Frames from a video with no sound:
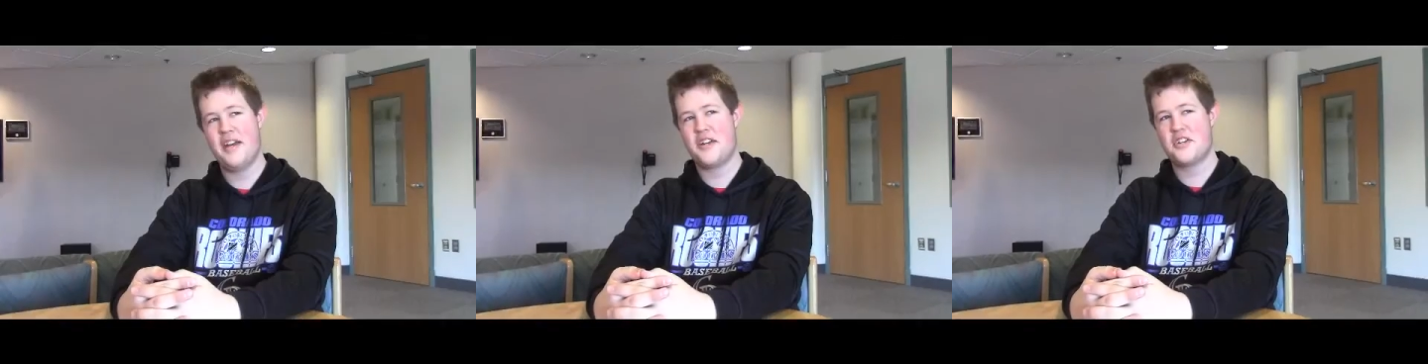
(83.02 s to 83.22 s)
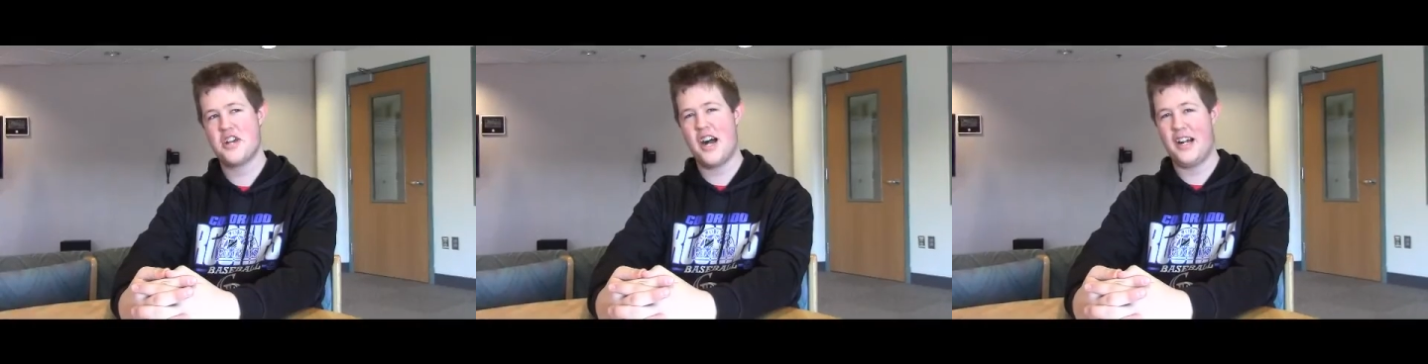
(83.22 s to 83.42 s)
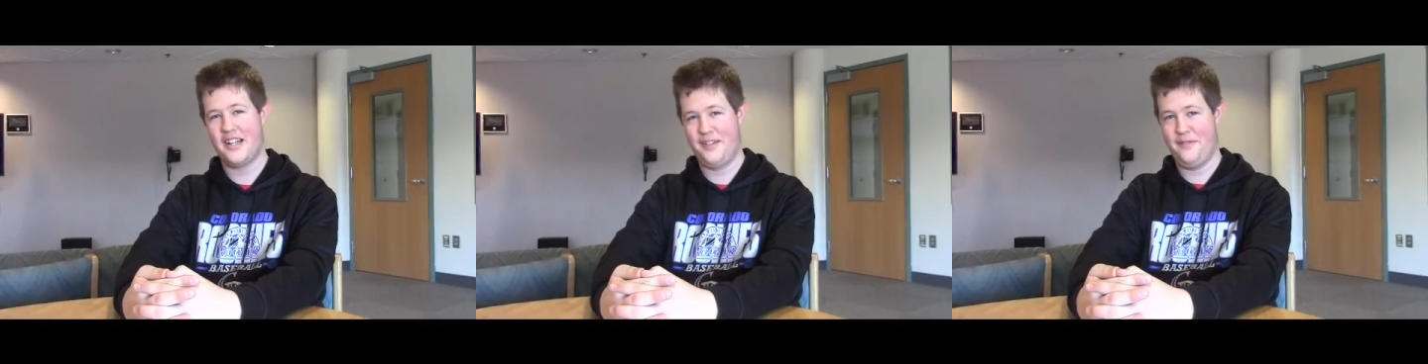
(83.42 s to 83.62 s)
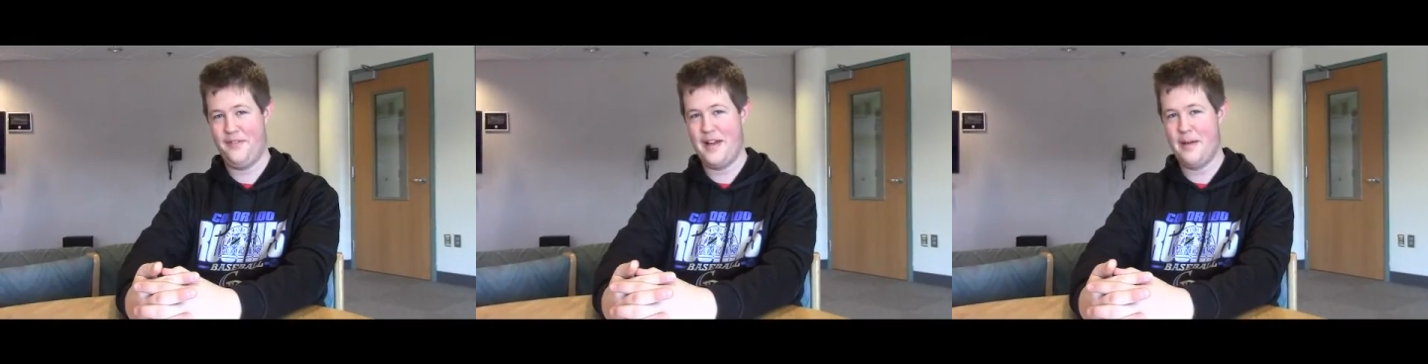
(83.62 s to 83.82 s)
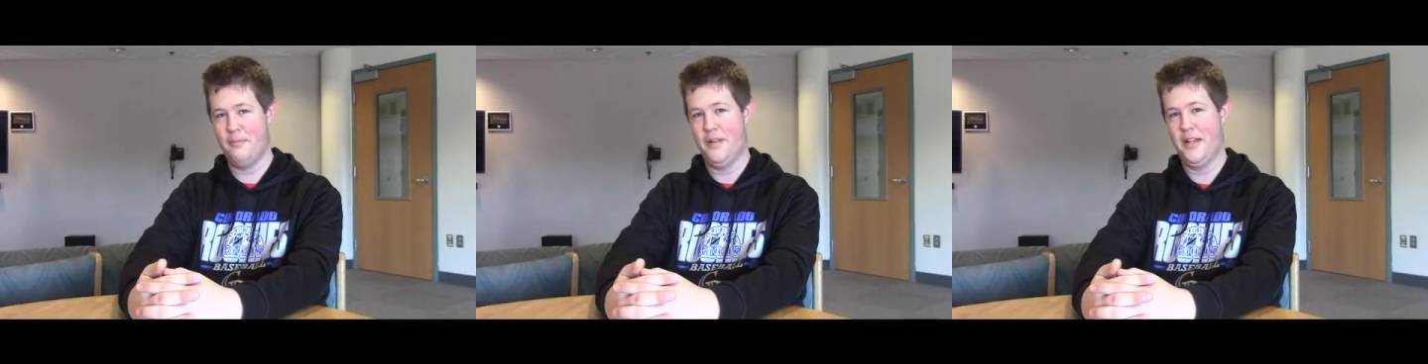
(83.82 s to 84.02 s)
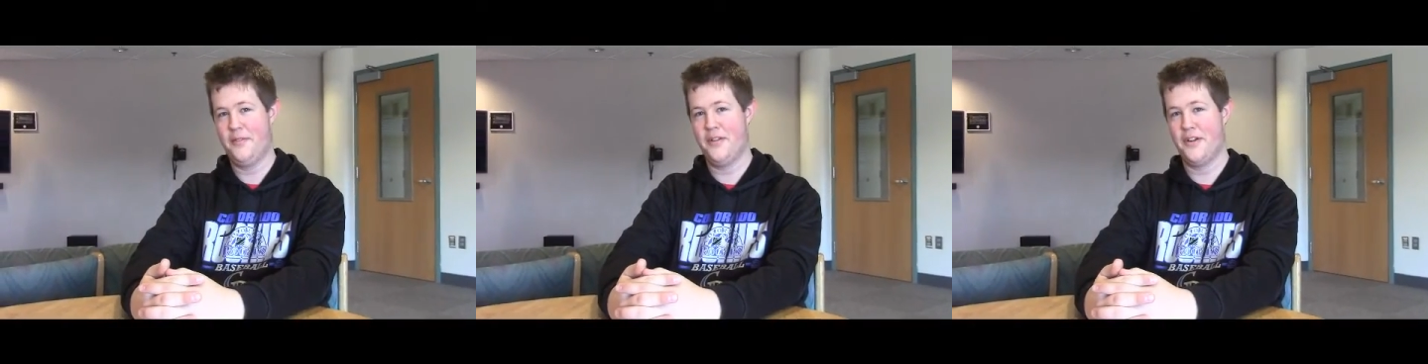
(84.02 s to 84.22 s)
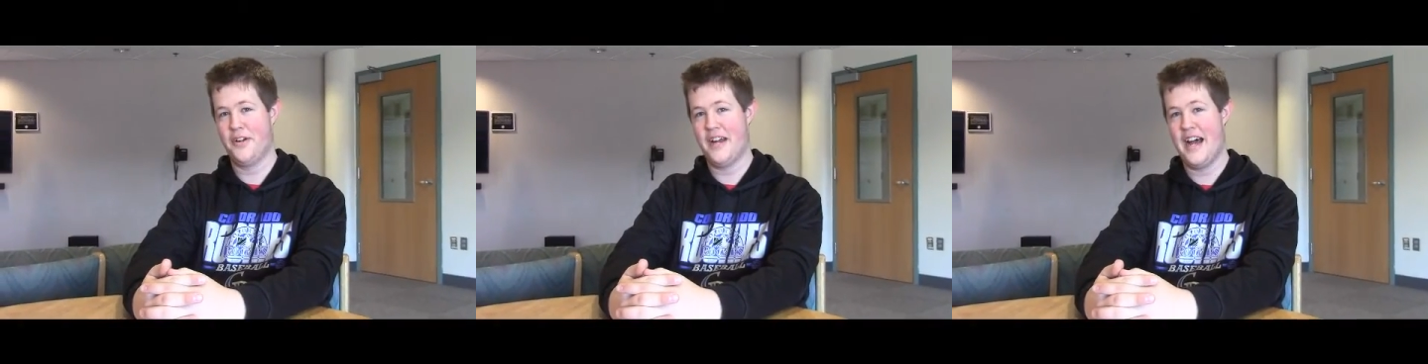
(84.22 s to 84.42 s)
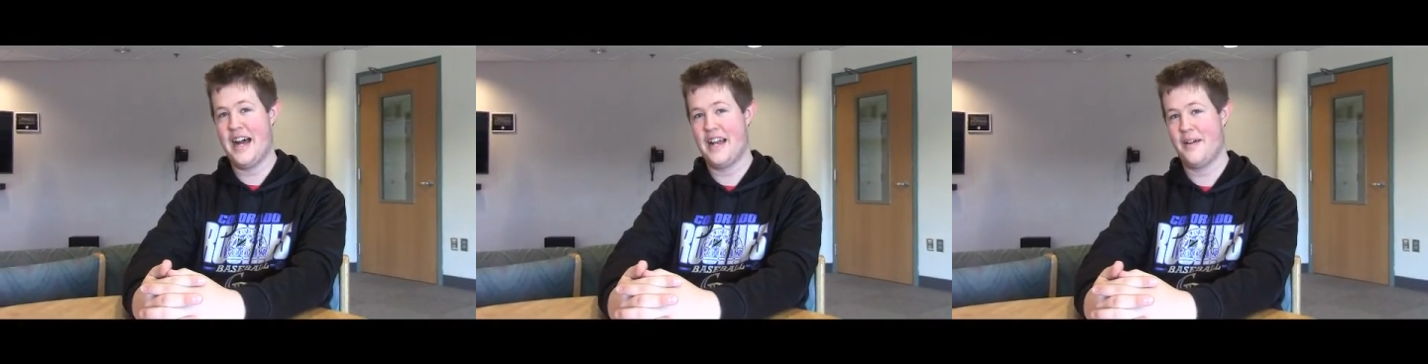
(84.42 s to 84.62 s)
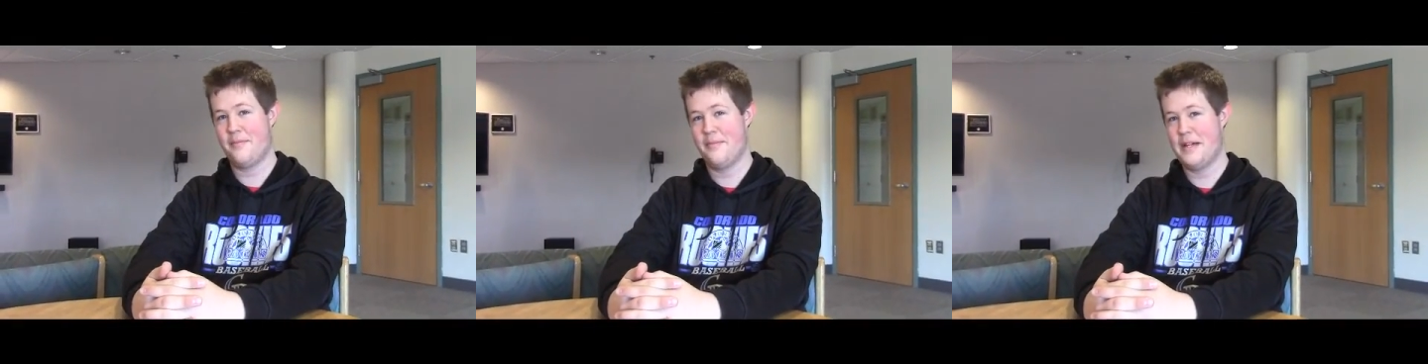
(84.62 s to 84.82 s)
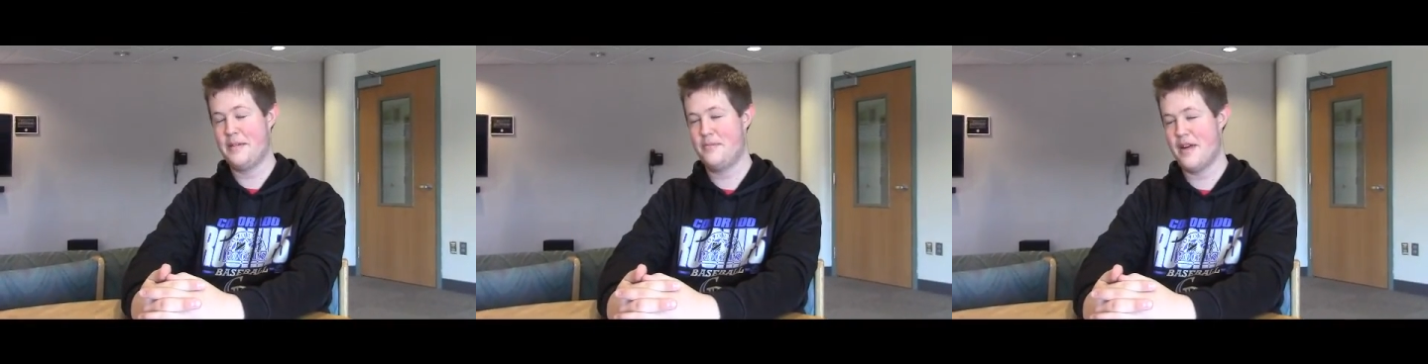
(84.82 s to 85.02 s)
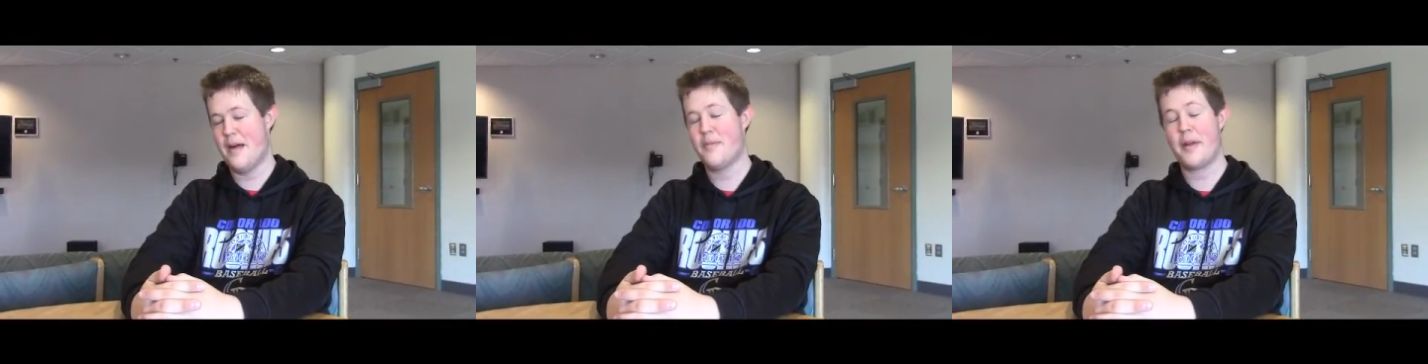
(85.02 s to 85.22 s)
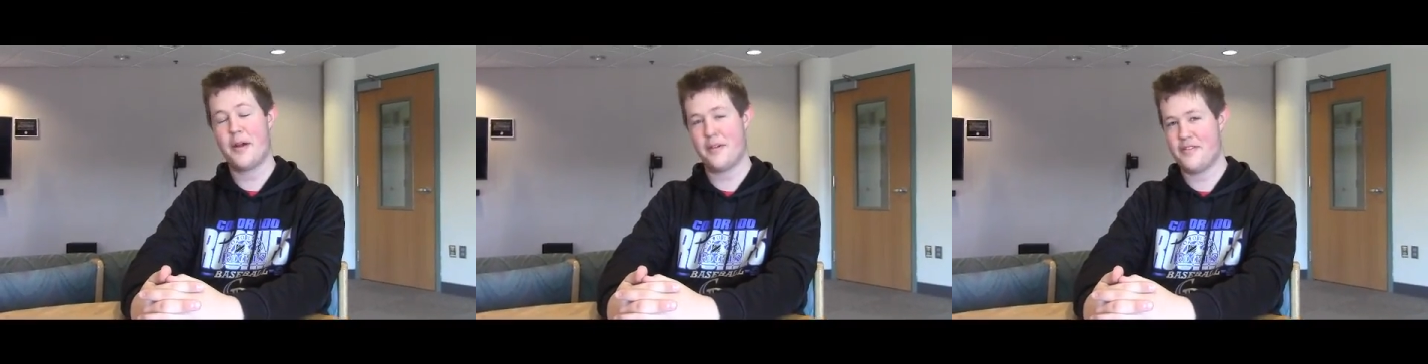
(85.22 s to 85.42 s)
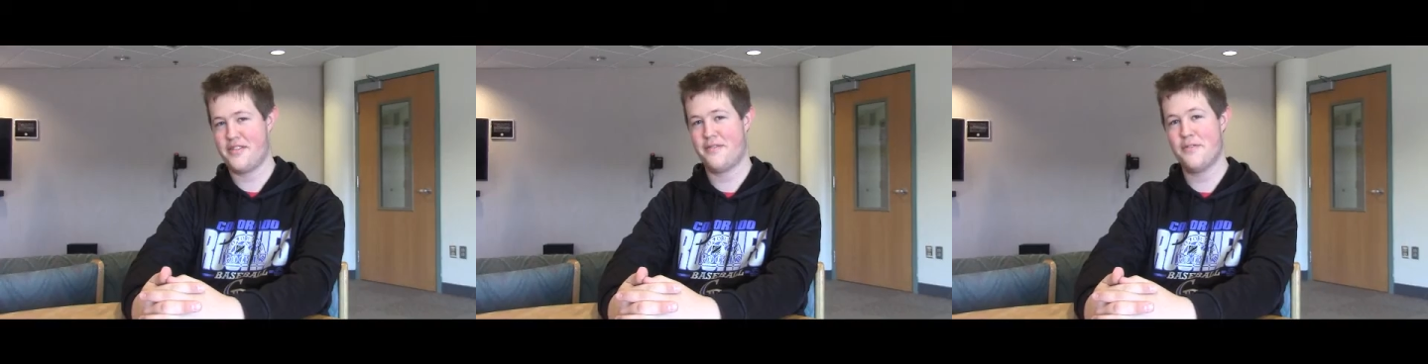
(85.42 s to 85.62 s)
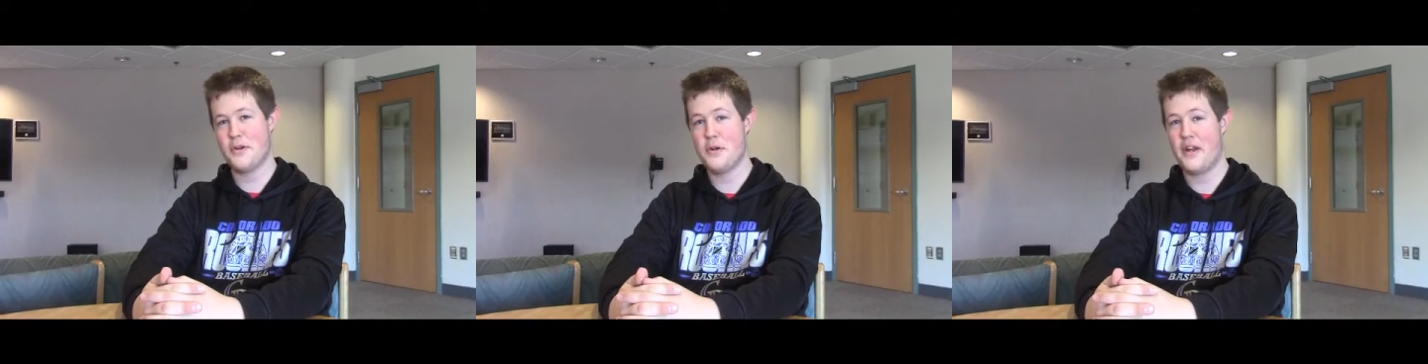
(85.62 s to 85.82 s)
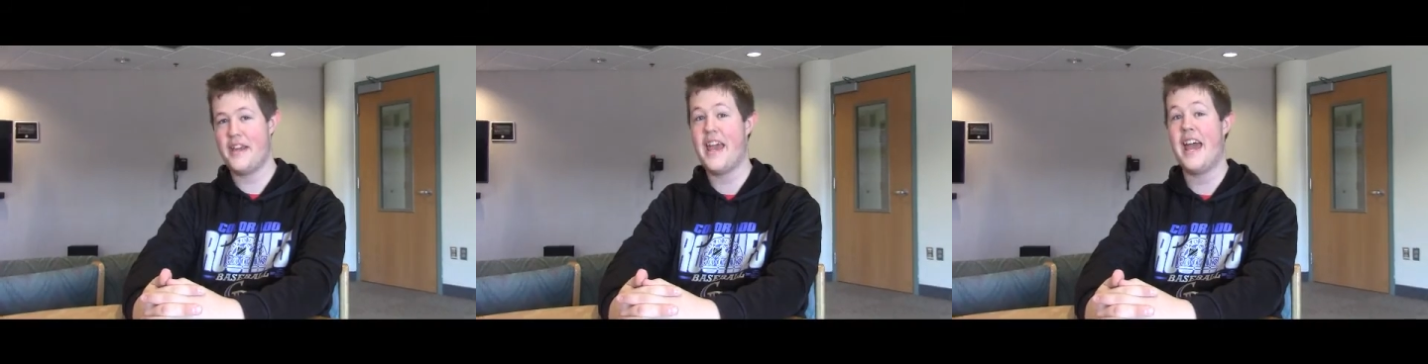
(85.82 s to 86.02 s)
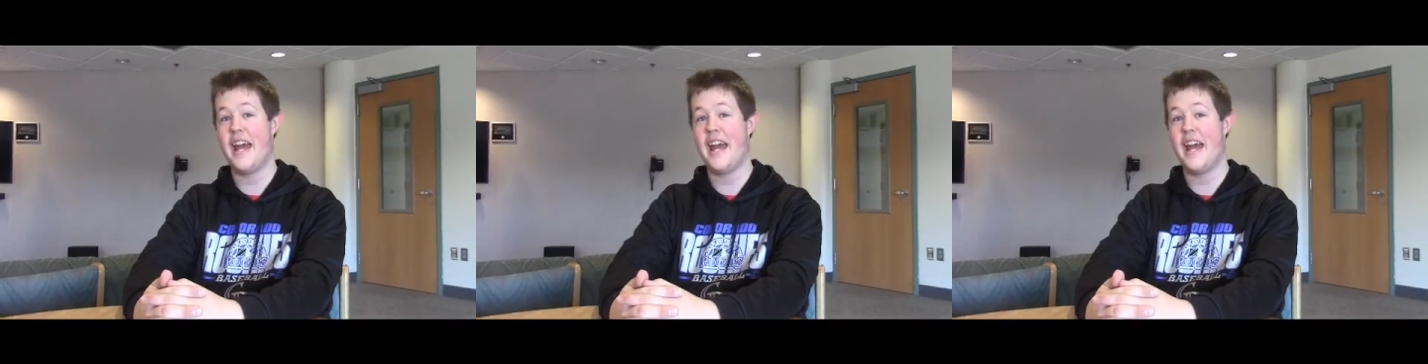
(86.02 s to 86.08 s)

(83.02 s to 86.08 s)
a big chocolate fan, believe it or not. i would probably go with the fruity